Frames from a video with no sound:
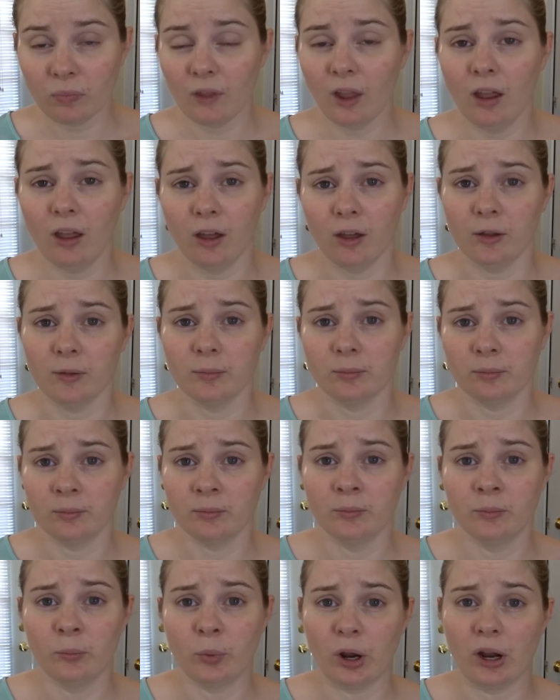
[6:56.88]
um,
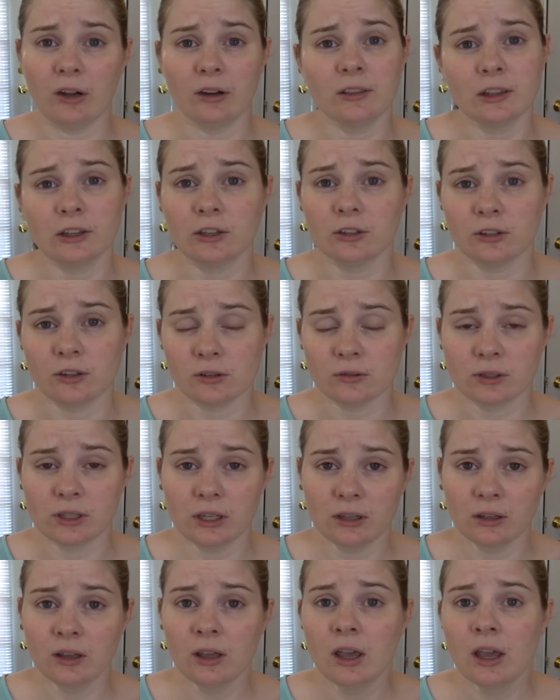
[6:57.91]
product that you're
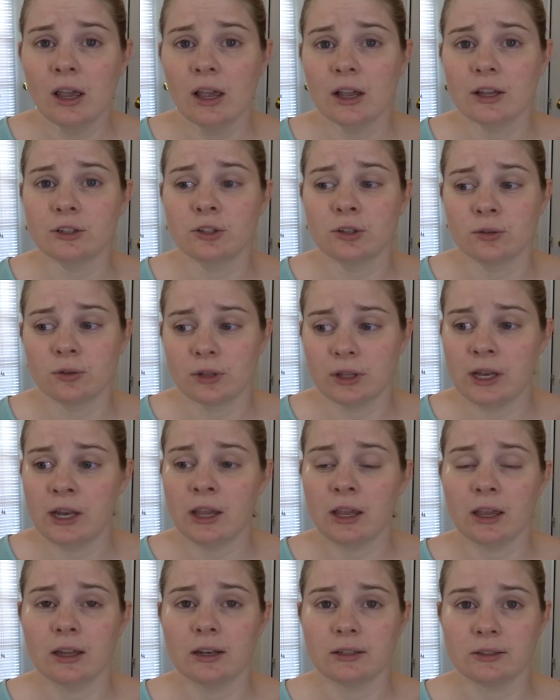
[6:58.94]
using, and so
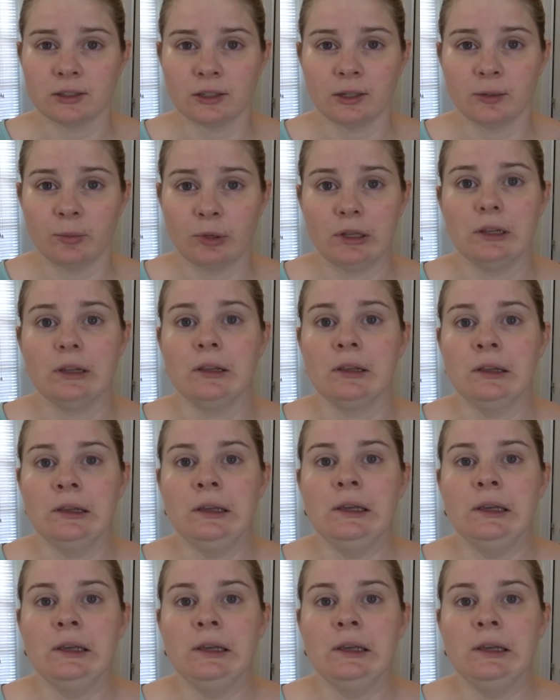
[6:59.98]
cleaning it is going to be